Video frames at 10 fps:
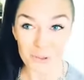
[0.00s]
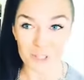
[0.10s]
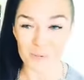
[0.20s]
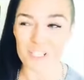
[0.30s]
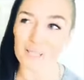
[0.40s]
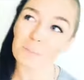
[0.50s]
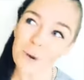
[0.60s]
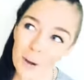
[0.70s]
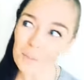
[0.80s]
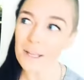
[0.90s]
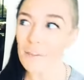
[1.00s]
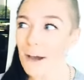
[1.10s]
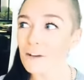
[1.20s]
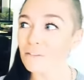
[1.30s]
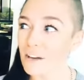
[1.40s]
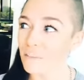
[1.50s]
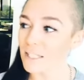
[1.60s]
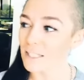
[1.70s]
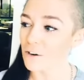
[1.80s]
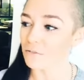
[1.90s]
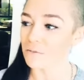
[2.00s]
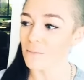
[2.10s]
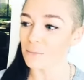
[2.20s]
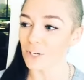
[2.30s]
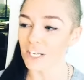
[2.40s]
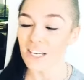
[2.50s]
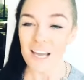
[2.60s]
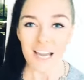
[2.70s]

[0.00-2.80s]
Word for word: which we did probably about five months ago from memory,